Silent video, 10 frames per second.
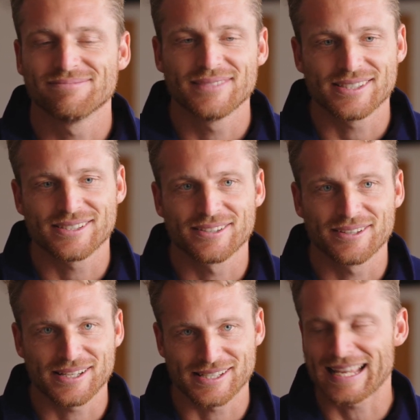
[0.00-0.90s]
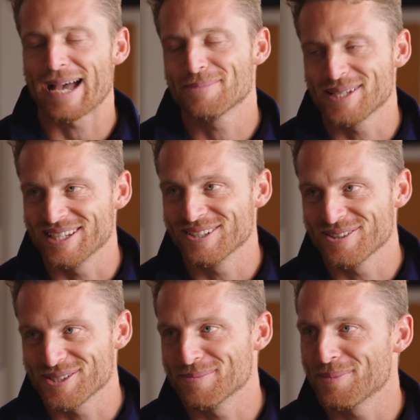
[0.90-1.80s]
This, as a captain
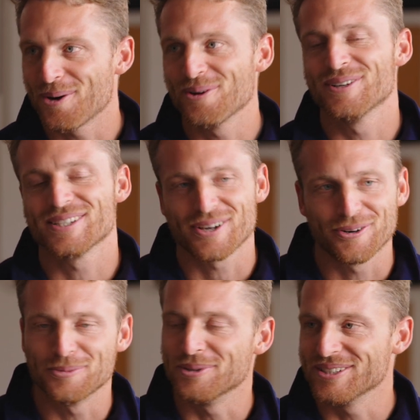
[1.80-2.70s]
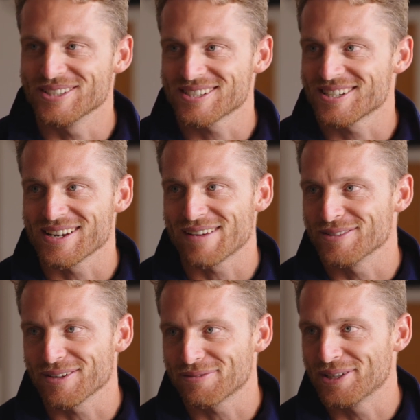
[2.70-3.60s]
or as a bowler, it's horrible. You just don't have
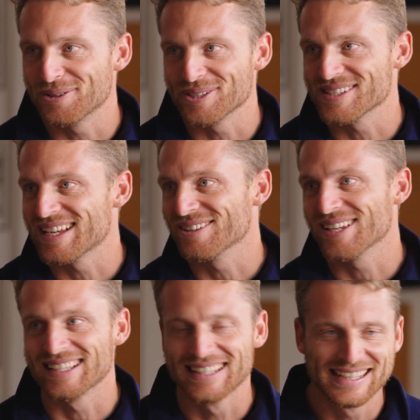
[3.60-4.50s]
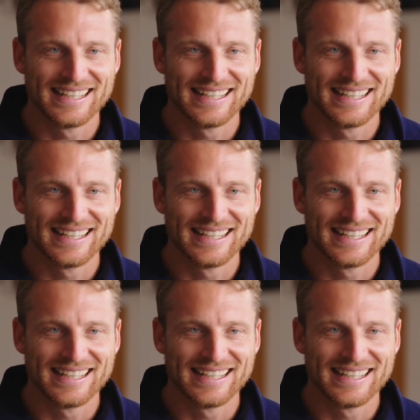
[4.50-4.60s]
enough fielders now.